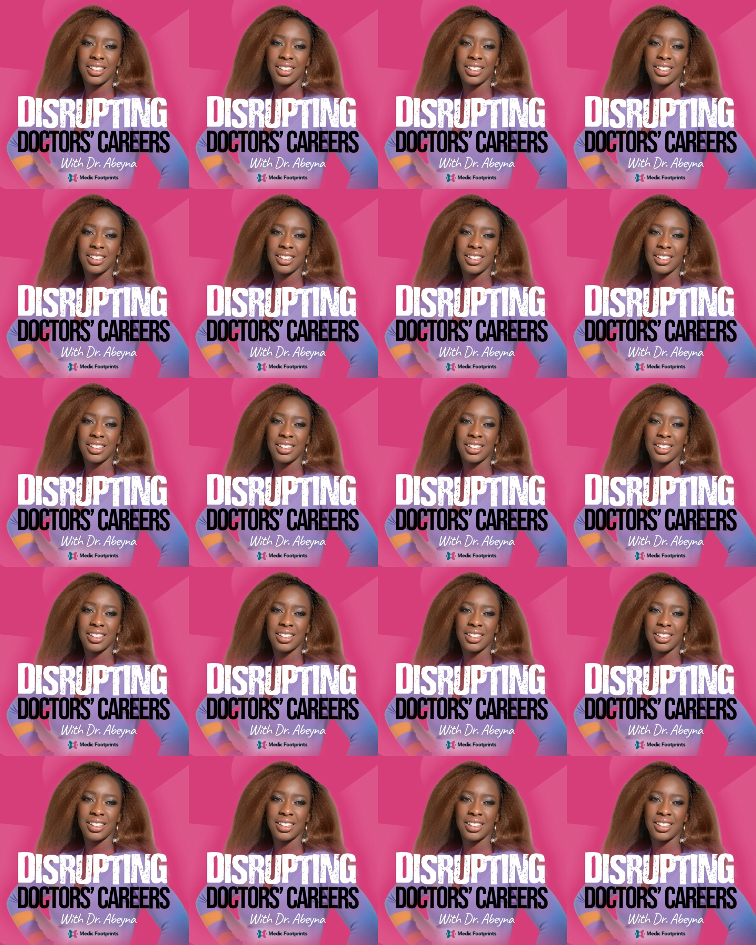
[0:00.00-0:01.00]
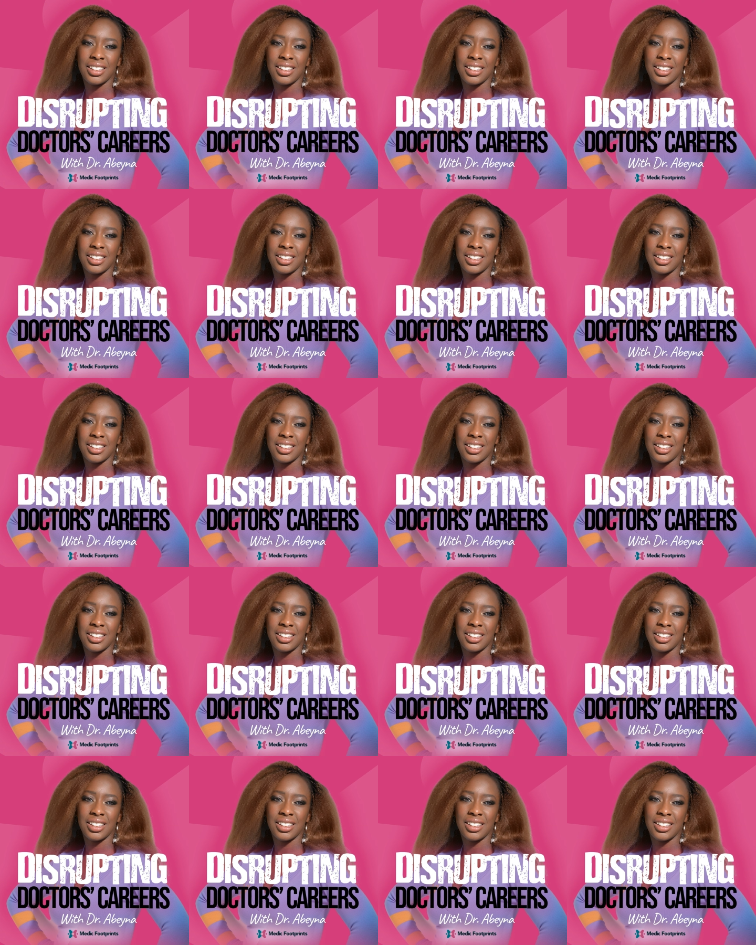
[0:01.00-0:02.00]

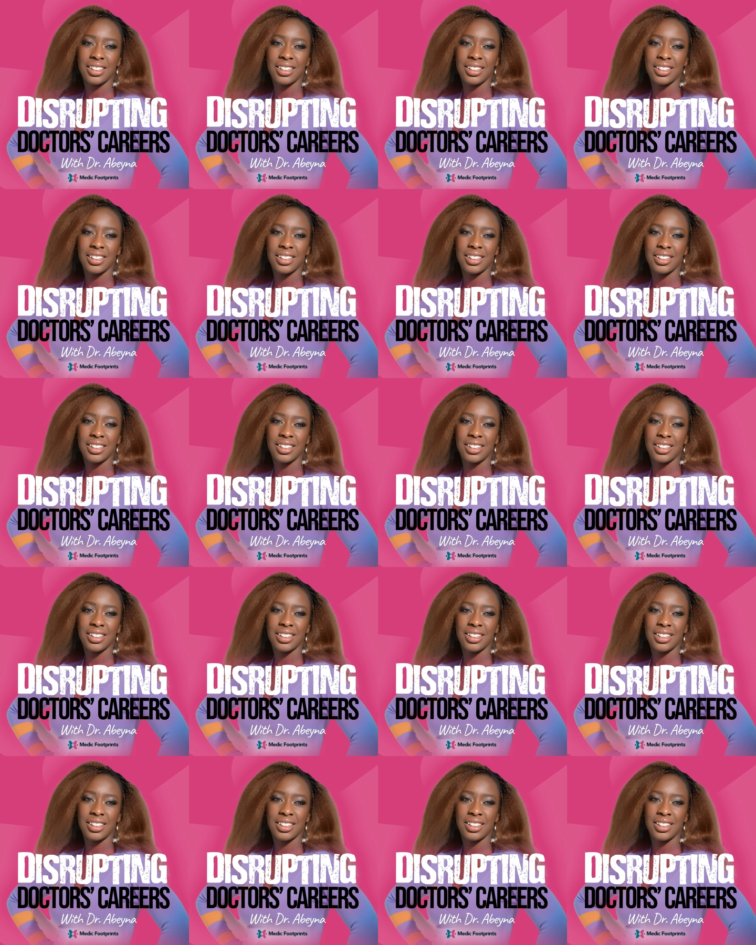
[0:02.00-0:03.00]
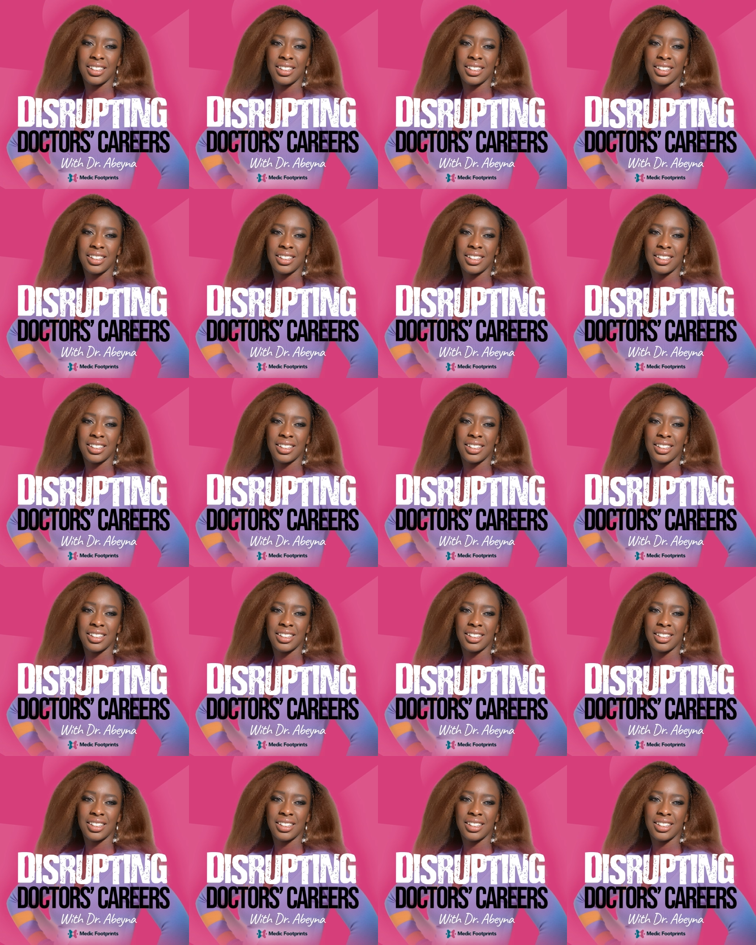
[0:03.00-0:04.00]

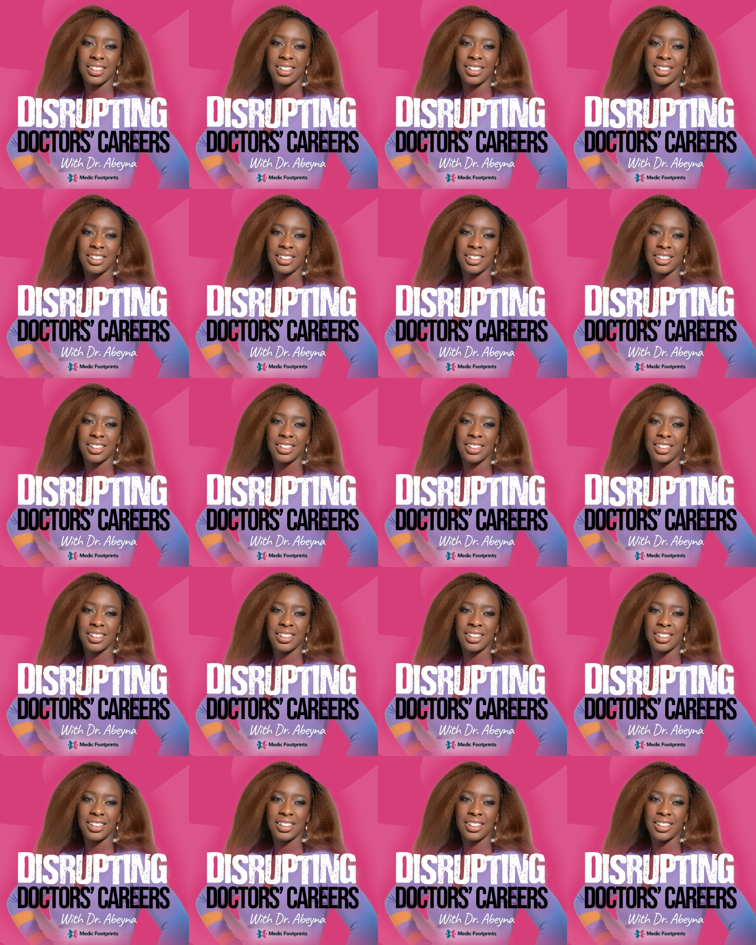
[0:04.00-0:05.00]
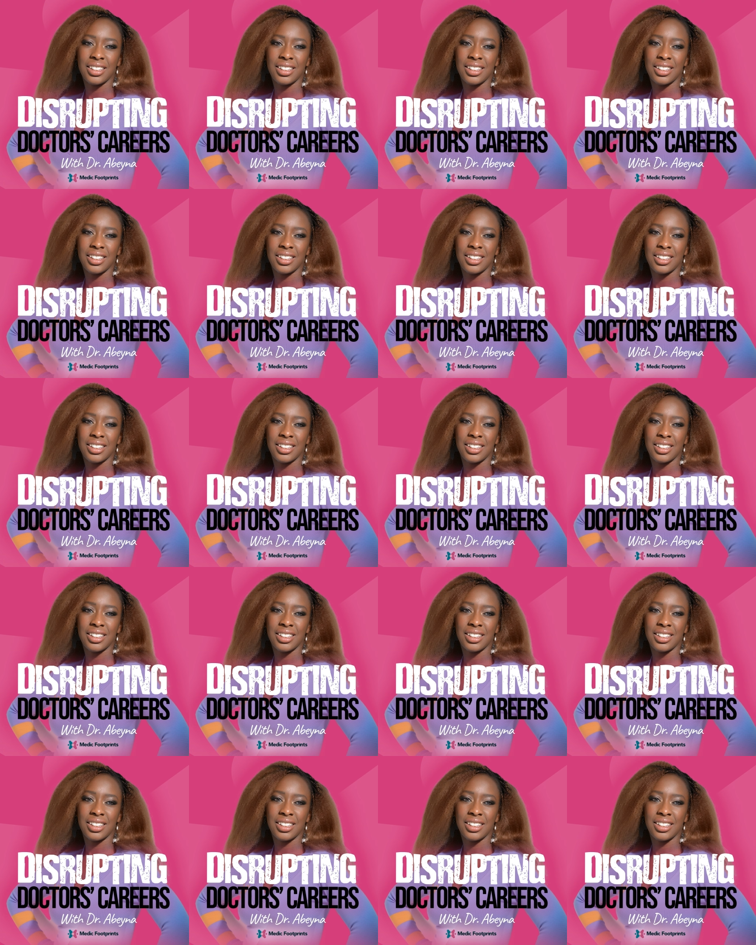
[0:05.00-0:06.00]

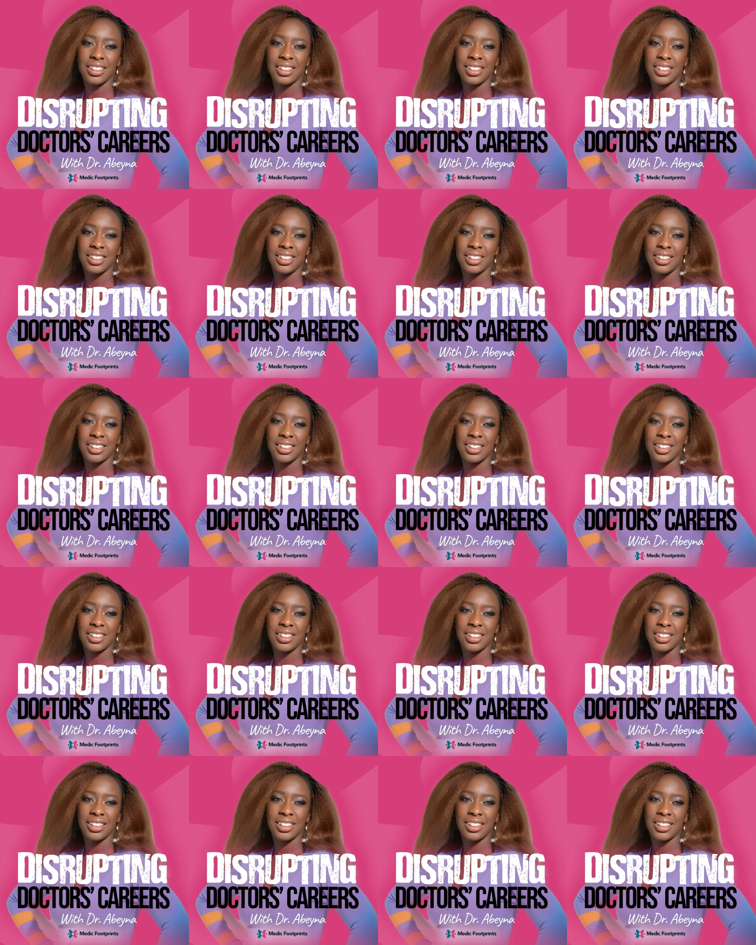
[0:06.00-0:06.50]
The face doesn't move, so there is nothing to read.